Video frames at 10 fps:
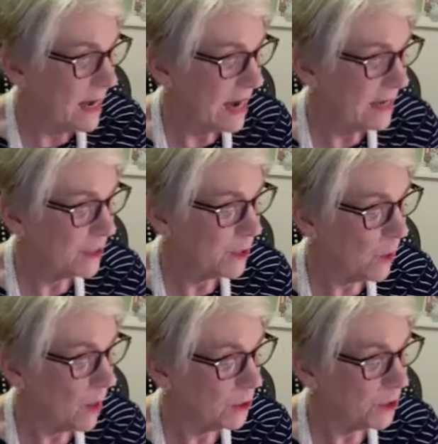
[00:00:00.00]
And so
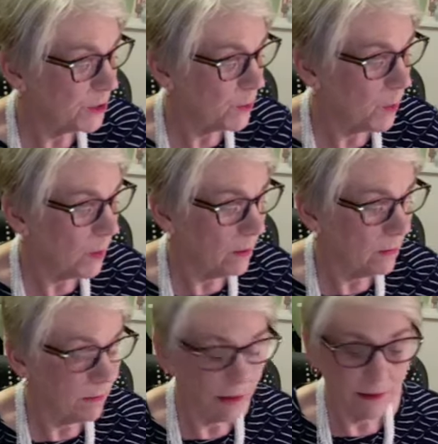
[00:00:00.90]
I just went
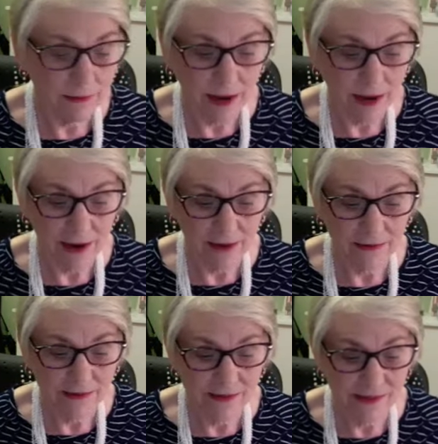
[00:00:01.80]
around
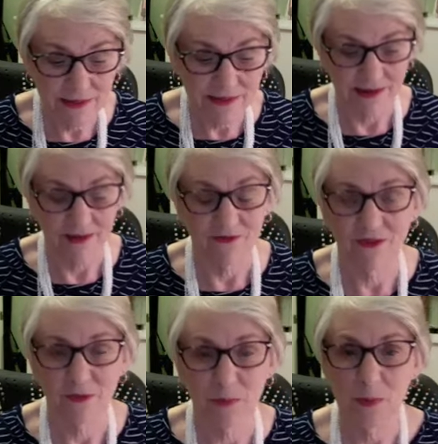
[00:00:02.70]
and did stuff
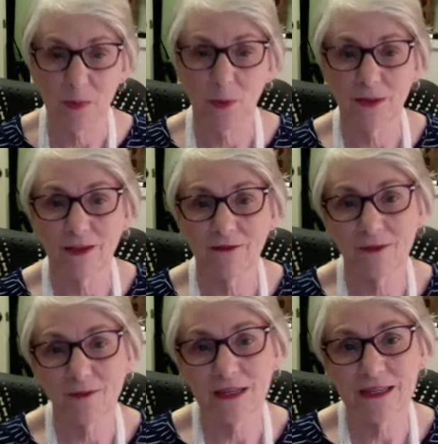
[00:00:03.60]
for people and left
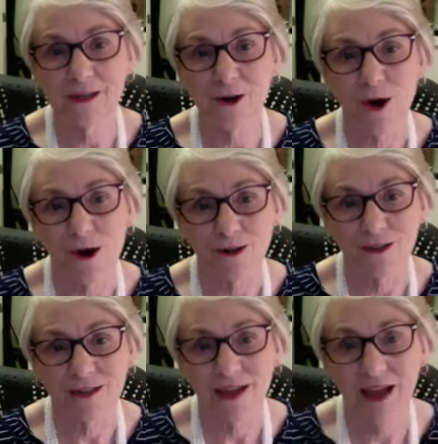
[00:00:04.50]
them these
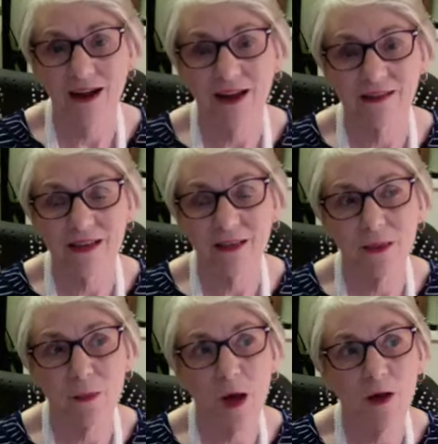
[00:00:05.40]
cards. And I sent
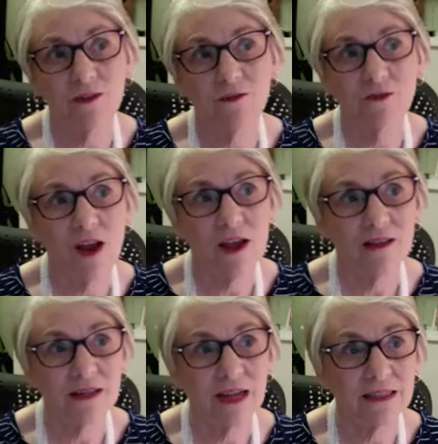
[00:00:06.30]
them off to friends
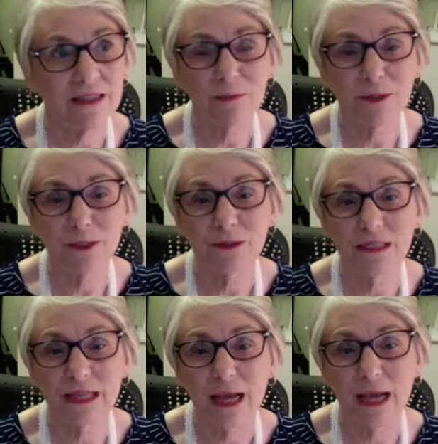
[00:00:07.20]
and asked them to do the
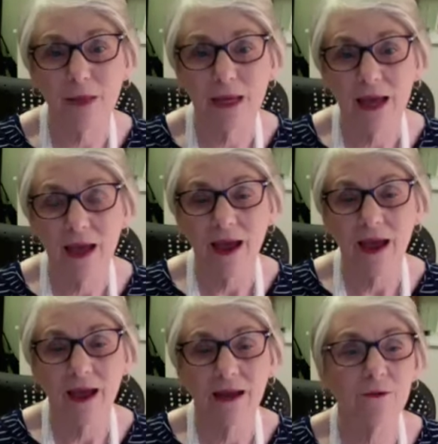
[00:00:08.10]
same.
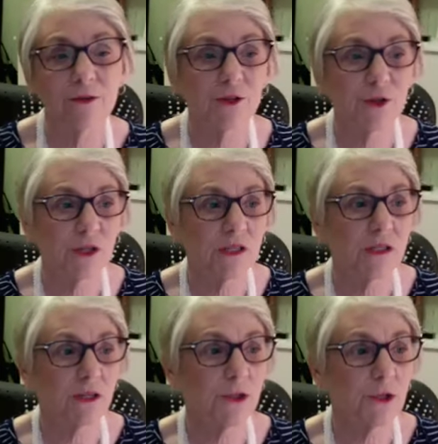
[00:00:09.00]
And it was just
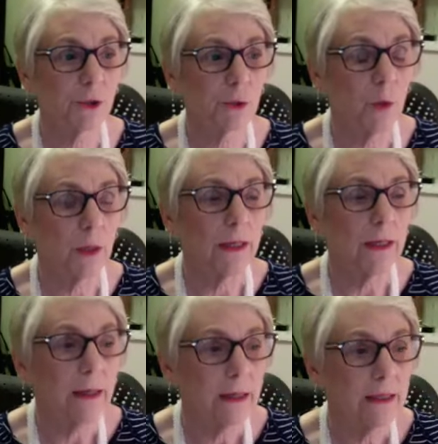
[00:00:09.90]
such a joy
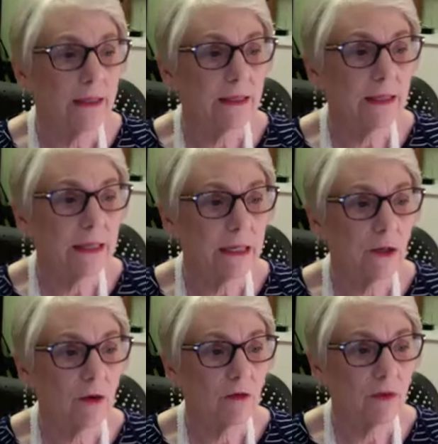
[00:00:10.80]
to
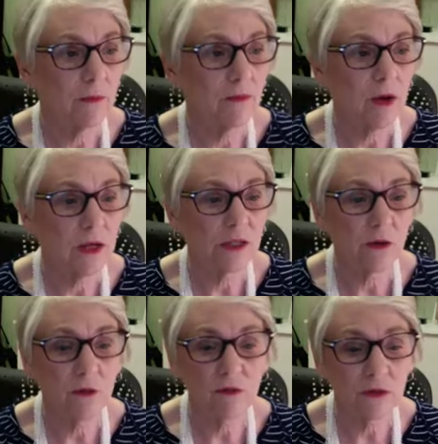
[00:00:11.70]
hear from friends
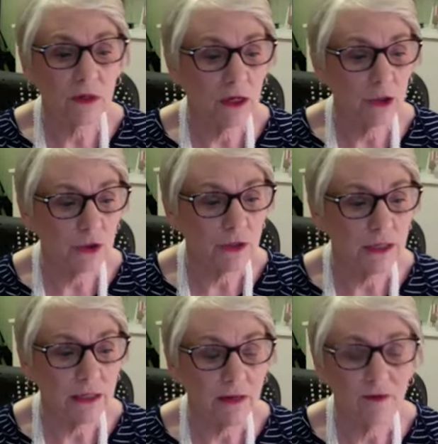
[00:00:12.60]
all over the
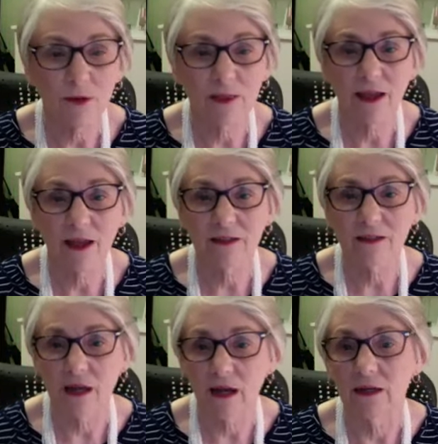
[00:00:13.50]
country of what they had
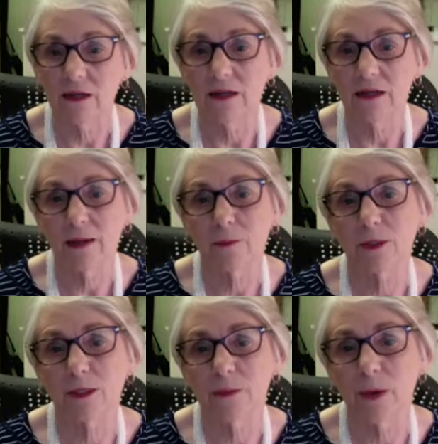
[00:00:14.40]
done in
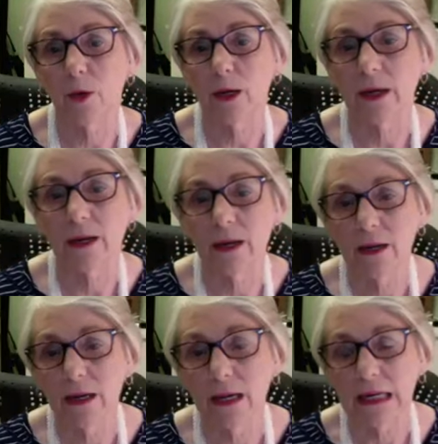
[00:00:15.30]
Cameron's memory
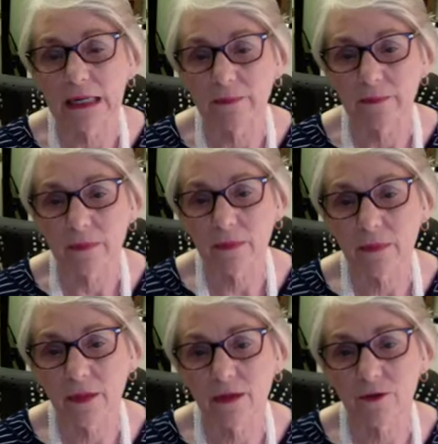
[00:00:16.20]

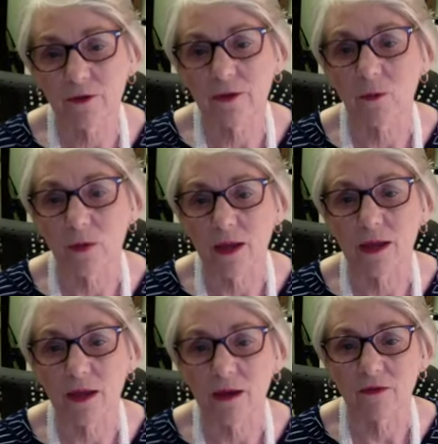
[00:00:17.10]
during the week
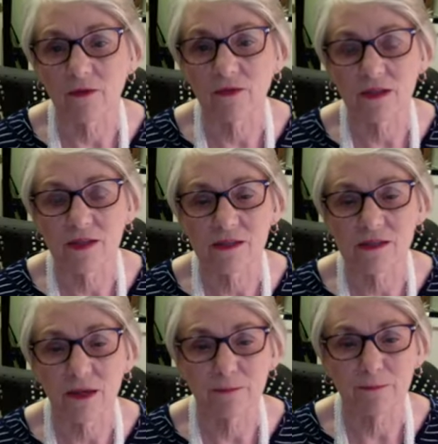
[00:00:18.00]
of his
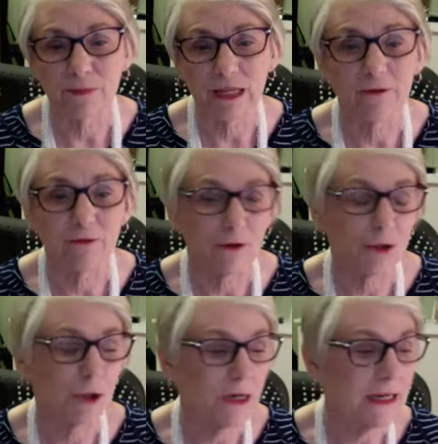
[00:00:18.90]

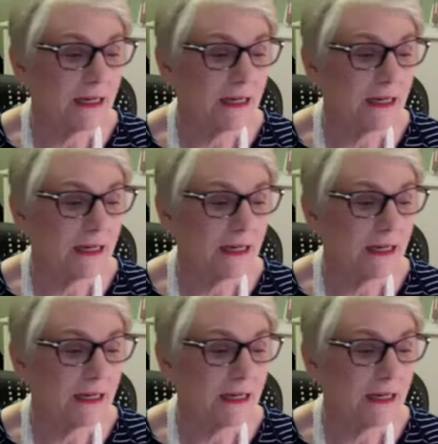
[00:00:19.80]
anniversary.